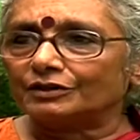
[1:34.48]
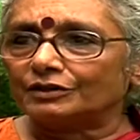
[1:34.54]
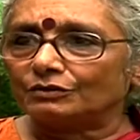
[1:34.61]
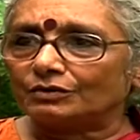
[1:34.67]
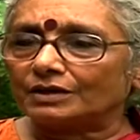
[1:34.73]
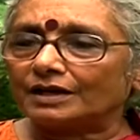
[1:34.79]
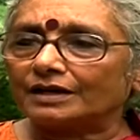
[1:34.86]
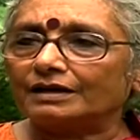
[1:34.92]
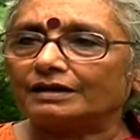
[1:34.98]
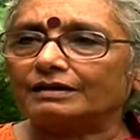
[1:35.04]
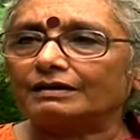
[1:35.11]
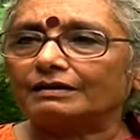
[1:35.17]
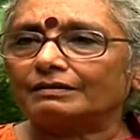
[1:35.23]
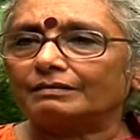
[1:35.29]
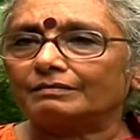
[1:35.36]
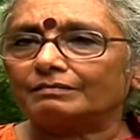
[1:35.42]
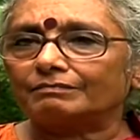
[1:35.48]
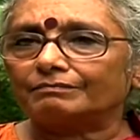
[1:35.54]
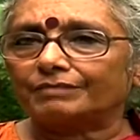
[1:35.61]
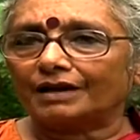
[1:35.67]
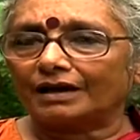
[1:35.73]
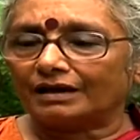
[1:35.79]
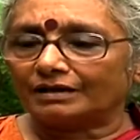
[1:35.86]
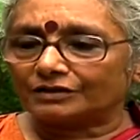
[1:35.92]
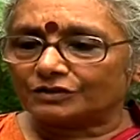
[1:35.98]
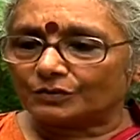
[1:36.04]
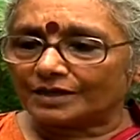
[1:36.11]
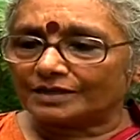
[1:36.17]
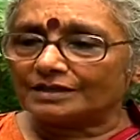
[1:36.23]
of a nuclear plant,